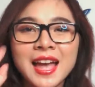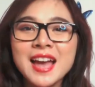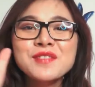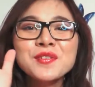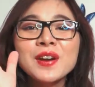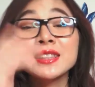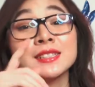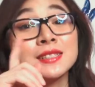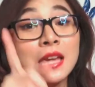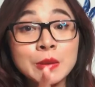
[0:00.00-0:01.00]
everyone, this
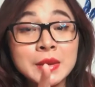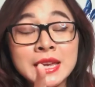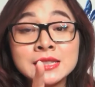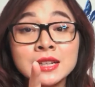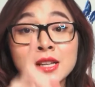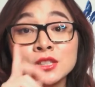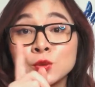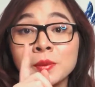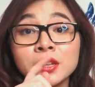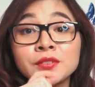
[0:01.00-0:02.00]
is AP and today's
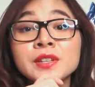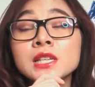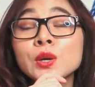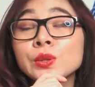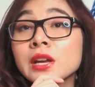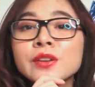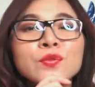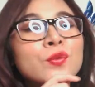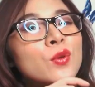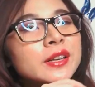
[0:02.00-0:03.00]
2-minute video, day
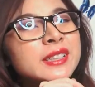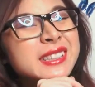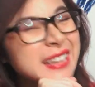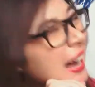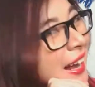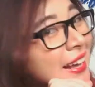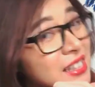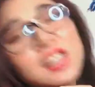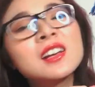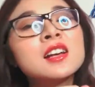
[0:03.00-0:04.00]
49.
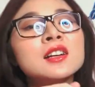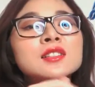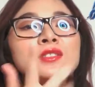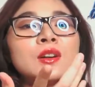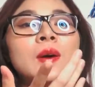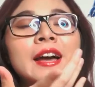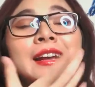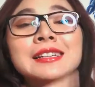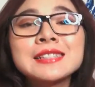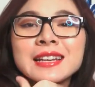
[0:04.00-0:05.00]
So as I
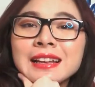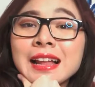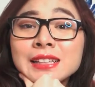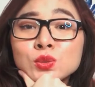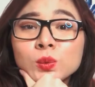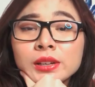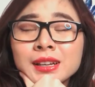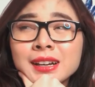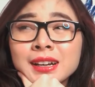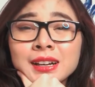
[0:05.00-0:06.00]
said last week,
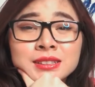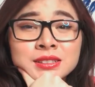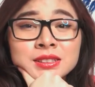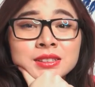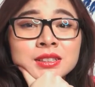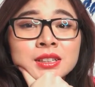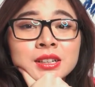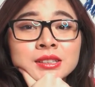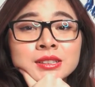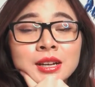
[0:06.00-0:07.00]
I did
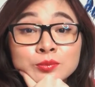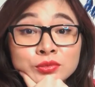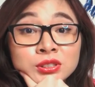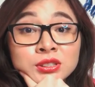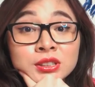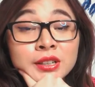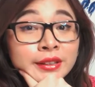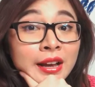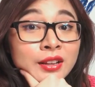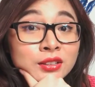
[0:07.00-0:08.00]
attempt to
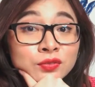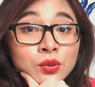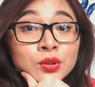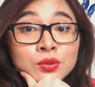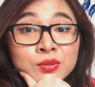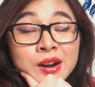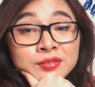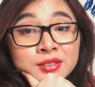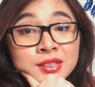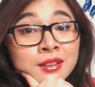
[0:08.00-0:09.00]
another
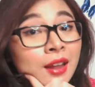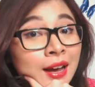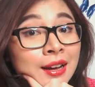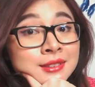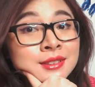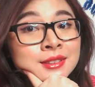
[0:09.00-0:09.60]
photography class